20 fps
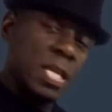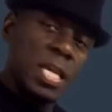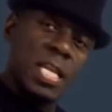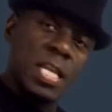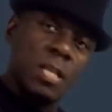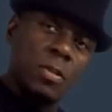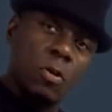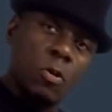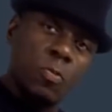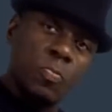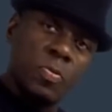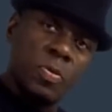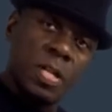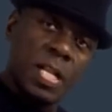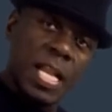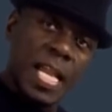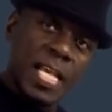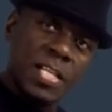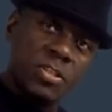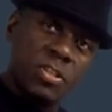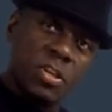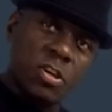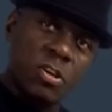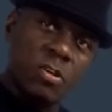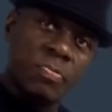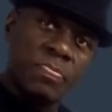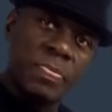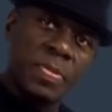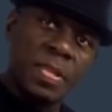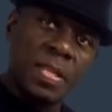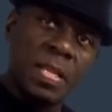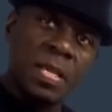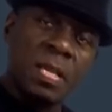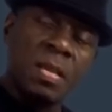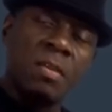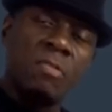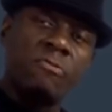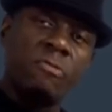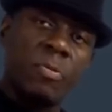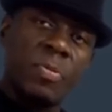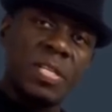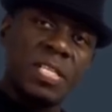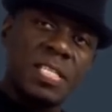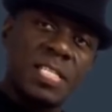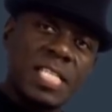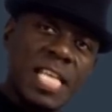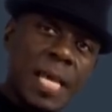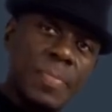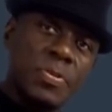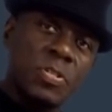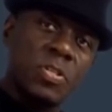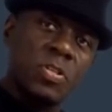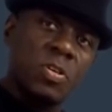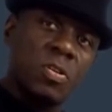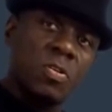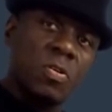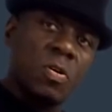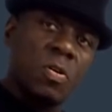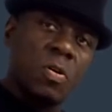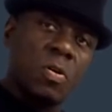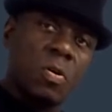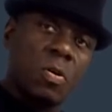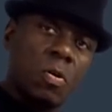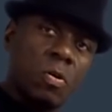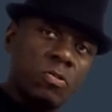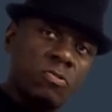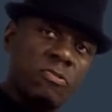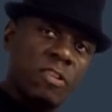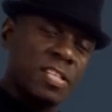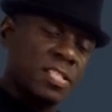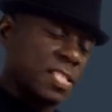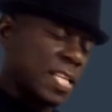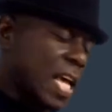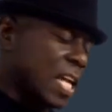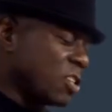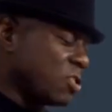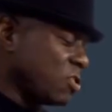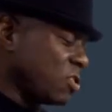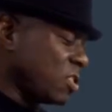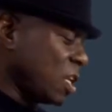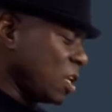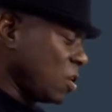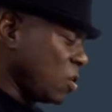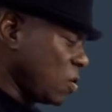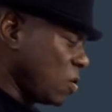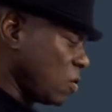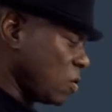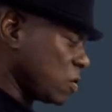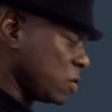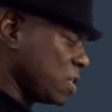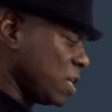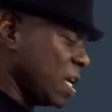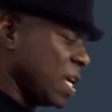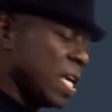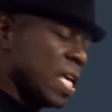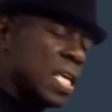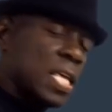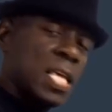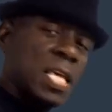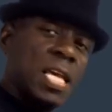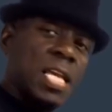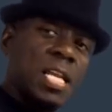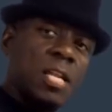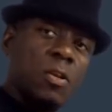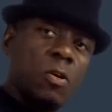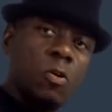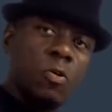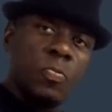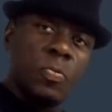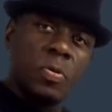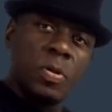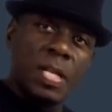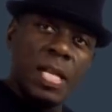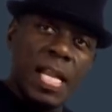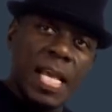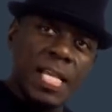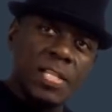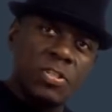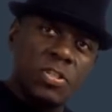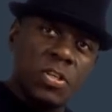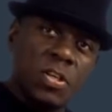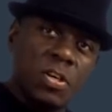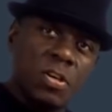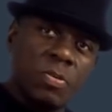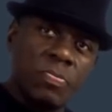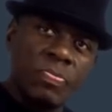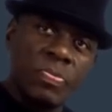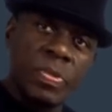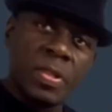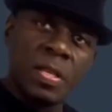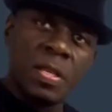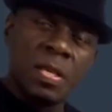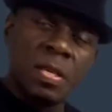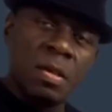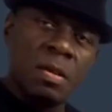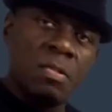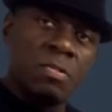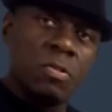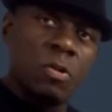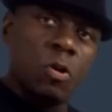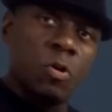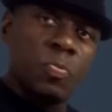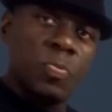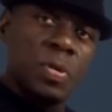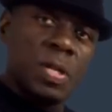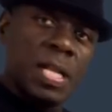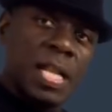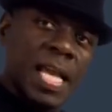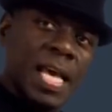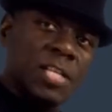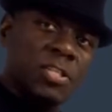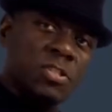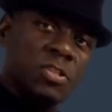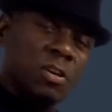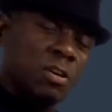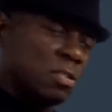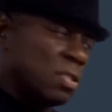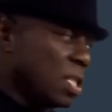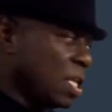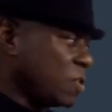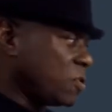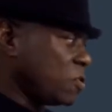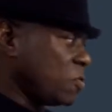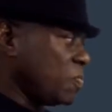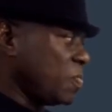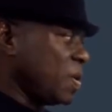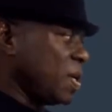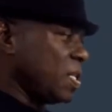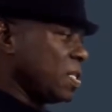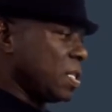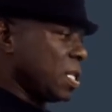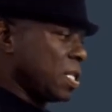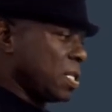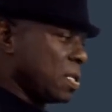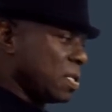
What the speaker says: in an open ledger. From inception, all transactions are logged in an open ledger. The open ledger needs to be